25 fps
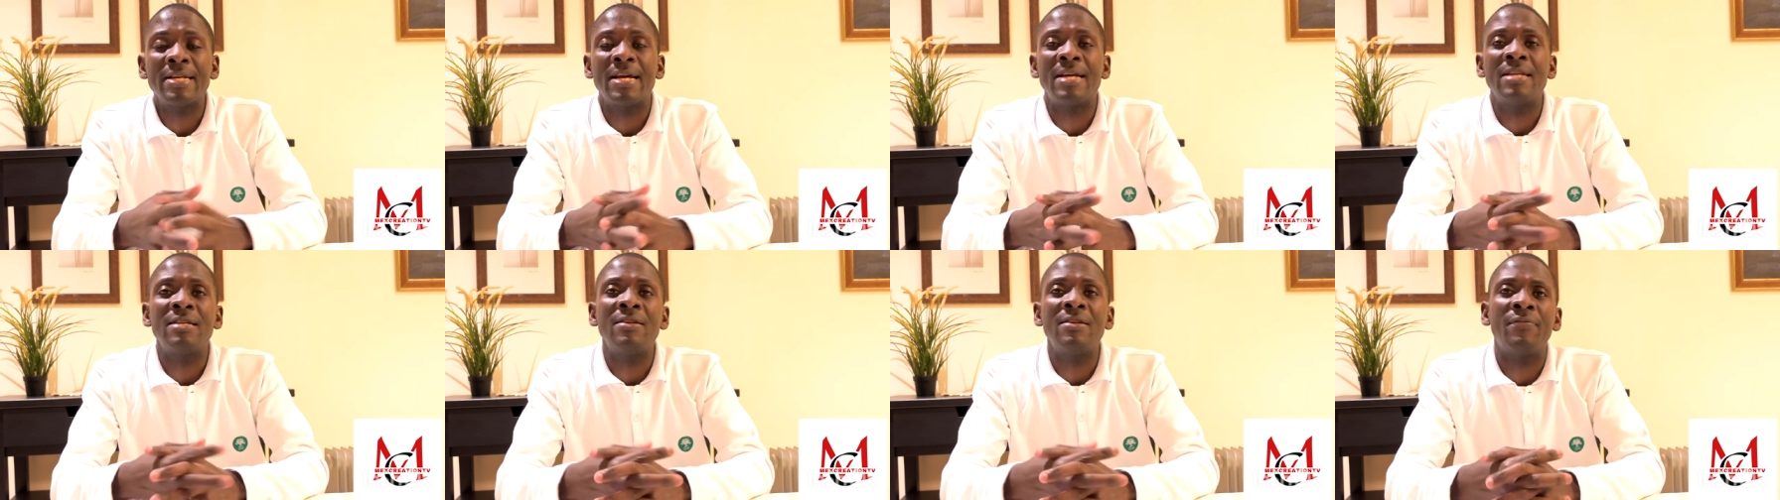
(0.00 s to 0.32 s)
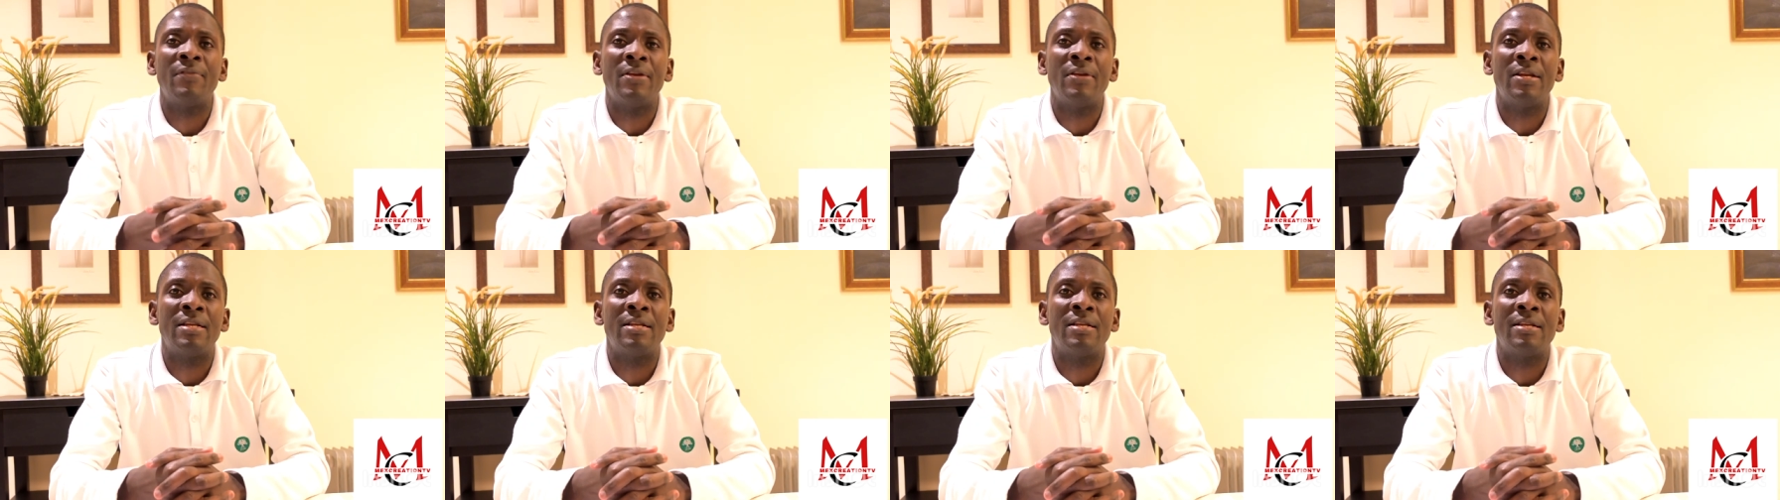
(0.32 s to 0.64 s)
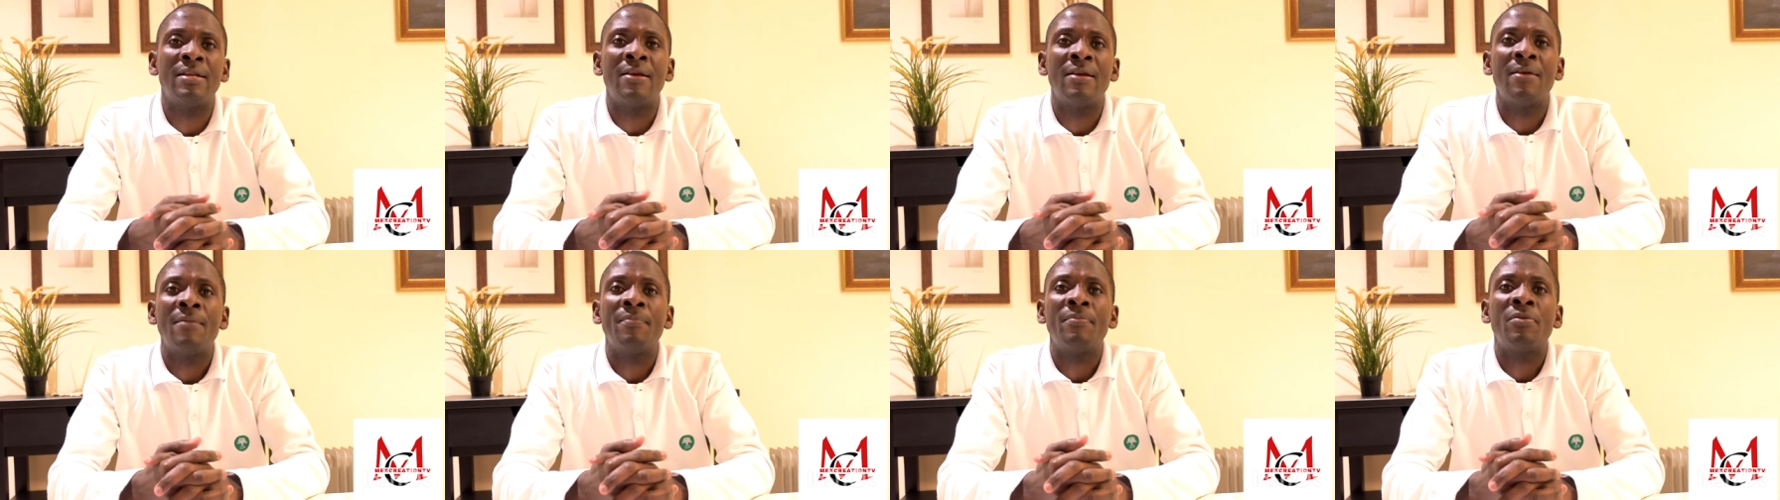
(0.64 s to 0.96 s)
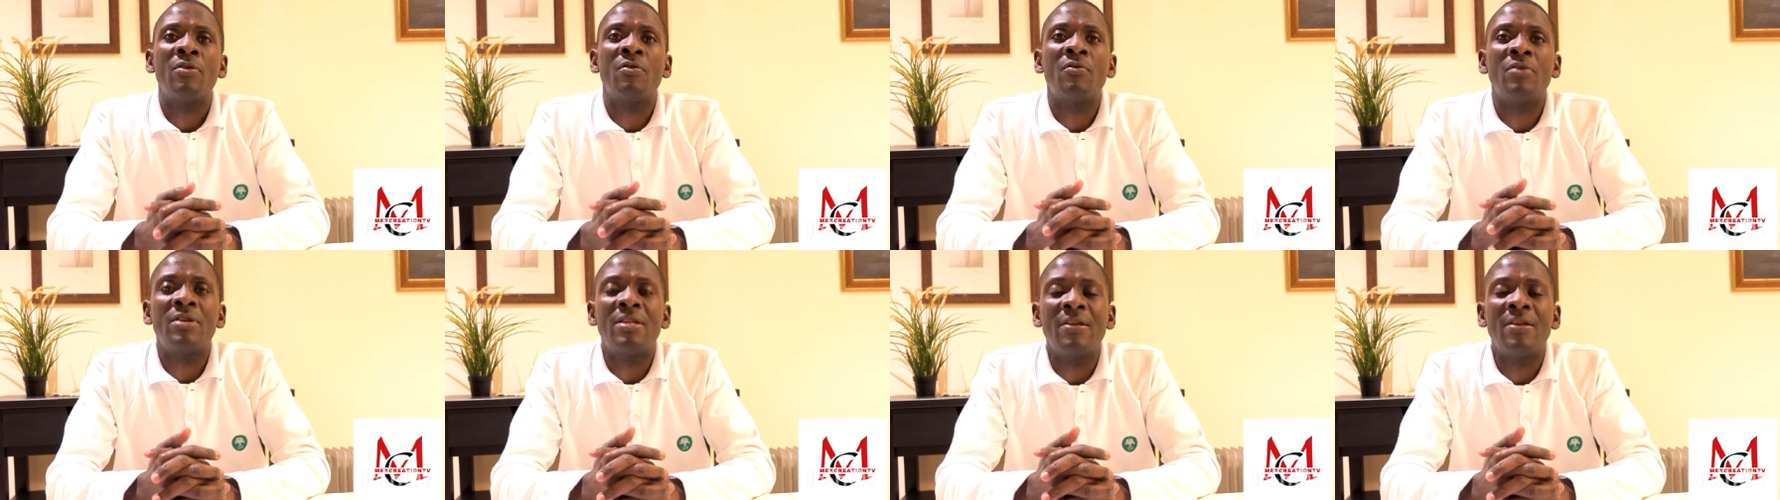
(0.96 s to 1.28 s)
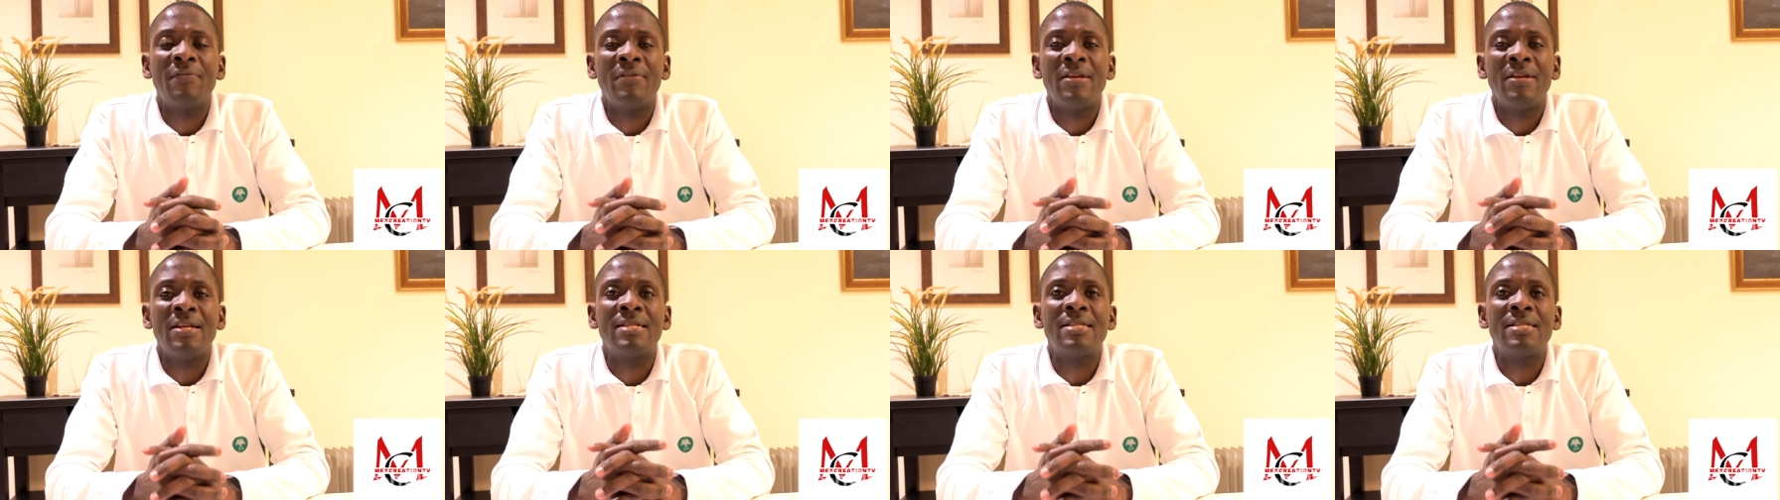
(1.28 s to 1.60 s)
and definitely, you'll
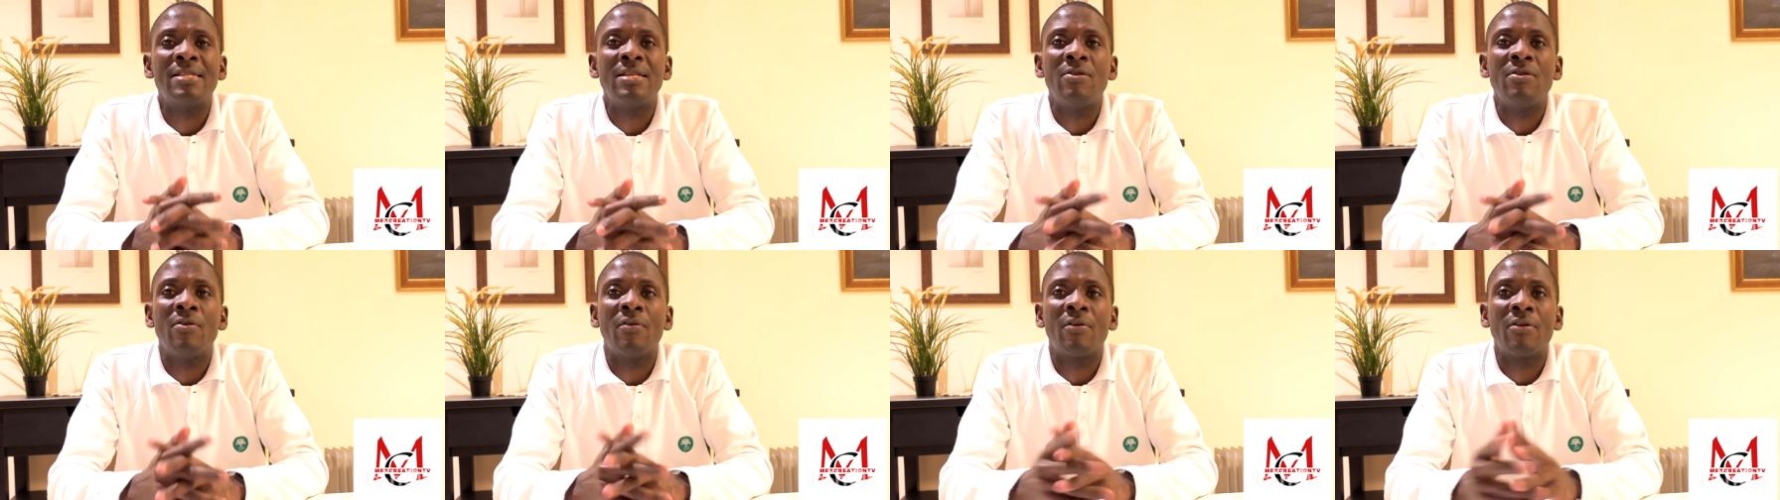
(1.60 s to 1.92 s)
definitely see your